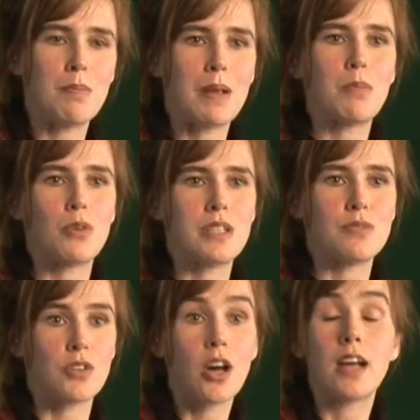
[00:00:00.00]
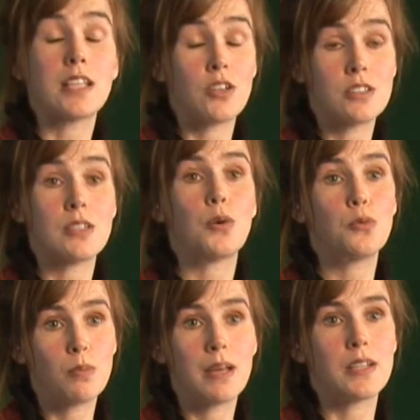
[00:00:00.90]
memories for Kylie
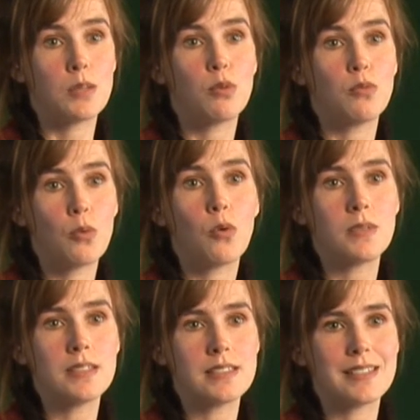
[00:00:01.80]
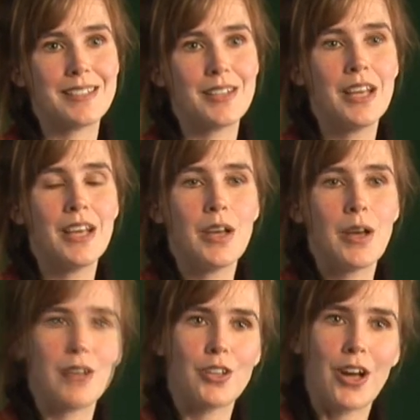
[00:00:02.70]
herself about the performance, and
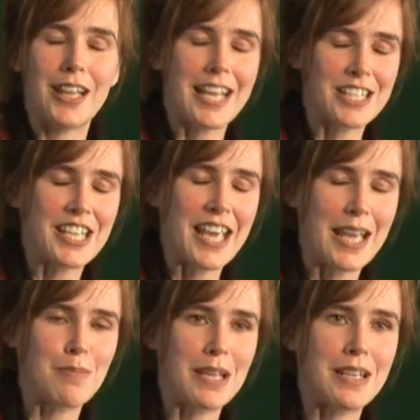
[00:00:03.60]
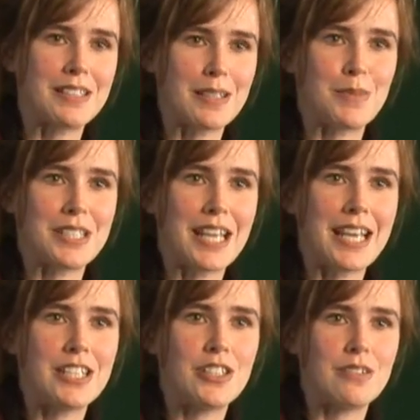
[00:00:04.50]
Kylie actually came in at some
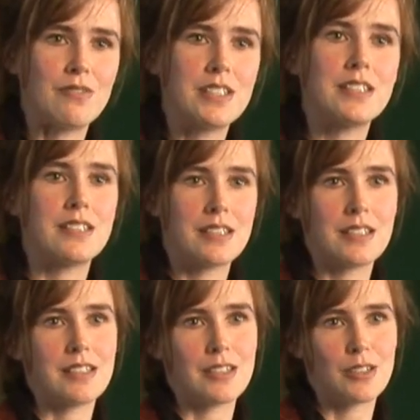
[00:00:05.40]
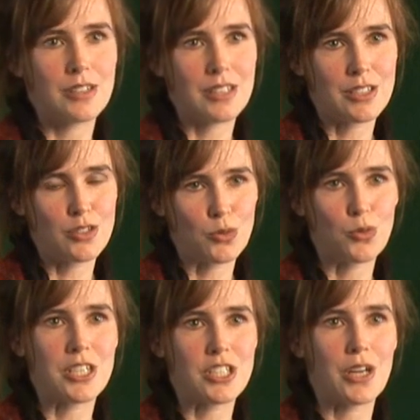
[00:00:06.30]
stage and visited the
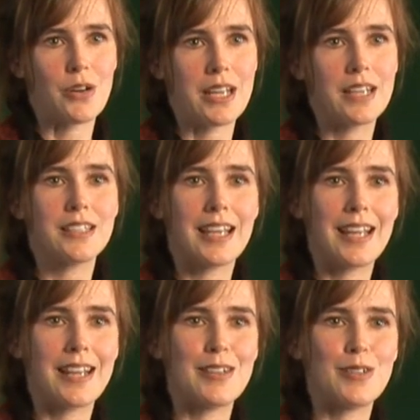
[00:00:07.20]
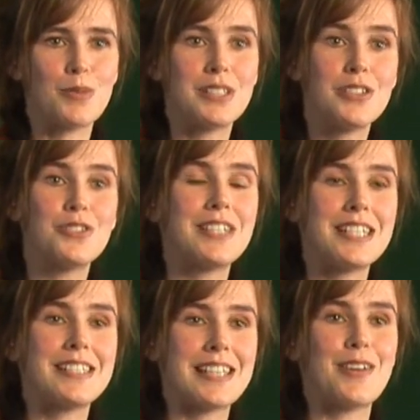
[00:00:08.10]
storage area, and it was interesting
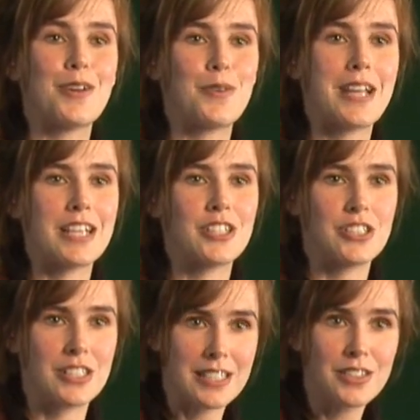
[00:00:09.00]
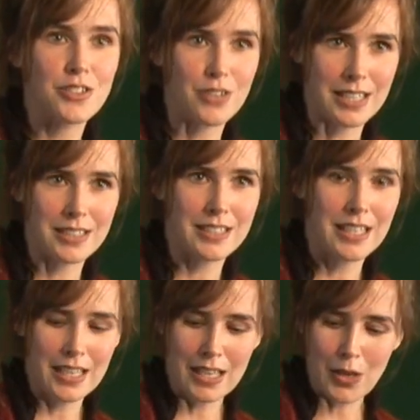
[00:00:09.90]
to see her reaction to this dress
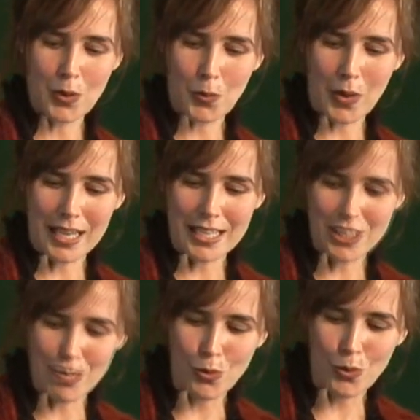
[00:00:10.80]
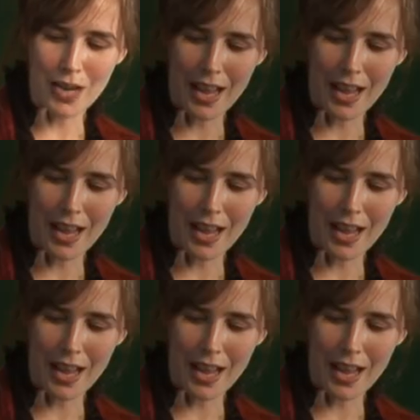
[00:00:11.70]
when she pulled it